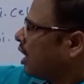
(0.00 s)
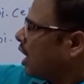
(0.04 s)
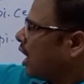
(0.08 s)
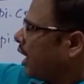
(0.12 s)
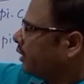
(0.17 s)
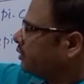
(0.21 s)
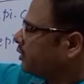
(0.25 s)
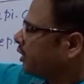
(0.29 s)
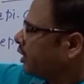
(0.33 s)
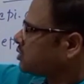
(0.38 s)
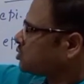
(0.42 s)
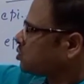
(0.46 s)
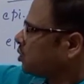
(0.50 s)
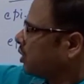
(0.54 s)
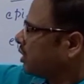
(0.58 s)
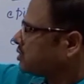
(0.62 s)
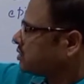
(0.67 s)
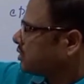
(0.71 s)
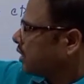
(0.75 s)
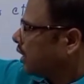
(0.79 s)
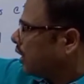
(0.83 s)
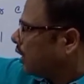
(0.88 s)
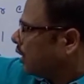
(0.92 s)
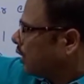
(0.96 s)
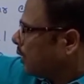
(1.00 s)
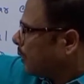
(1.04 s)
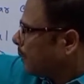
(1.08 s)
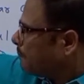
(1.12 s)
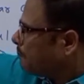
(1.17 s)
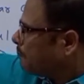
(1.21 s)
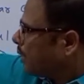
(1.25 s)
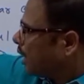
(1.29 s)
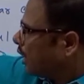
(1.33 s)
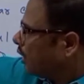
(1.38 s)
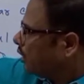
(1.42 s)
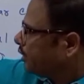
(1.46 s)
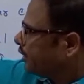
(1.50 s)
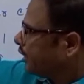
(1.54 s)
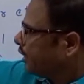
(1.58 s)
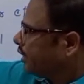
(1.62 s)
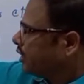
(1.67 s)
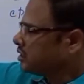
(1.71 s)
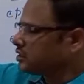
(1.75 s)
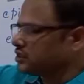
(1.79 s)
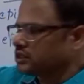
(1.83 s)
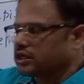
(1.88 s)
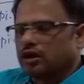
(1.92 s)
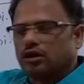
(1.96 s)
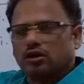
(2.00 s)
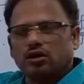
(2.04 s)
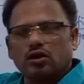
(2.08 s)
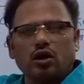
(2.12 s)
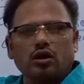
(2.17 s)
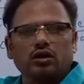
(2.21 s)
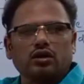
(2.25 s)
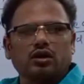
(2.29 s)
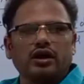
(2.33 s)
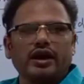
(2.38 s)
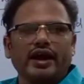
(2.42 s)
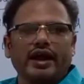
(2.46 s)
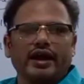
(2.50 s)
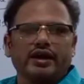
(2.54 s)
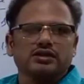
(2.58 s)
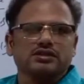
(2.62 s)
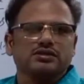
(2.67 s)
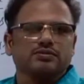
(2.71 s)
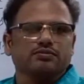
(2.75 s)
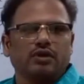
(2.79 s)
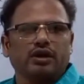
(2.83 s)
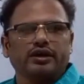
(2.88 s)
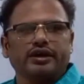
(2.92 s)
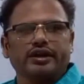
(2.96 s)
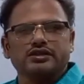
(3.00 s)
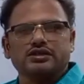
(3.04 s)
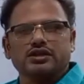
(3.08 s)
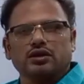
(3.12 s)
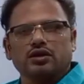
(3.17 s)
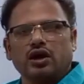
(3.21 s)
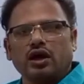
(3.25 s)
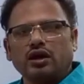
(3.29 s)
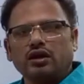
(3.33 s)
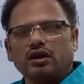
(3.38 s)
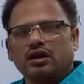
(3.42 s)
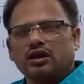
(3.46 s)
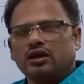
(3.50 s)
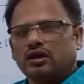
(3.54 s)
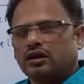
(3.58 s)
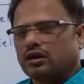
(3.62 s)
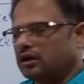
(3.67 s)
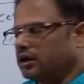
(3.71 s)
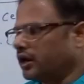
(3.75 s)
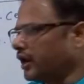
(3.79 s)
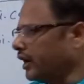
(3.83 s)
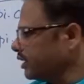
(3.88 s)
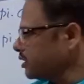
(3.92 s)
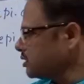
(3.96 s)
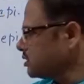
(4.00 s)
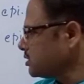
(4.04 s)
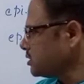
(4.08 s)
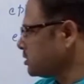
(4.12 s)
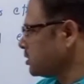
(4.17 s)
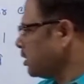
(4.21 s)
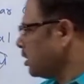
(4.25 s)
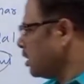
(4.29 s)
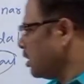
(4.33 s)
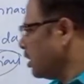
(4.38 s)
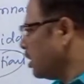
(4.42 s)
And that is called as a multicellular glands. Multicellular glands.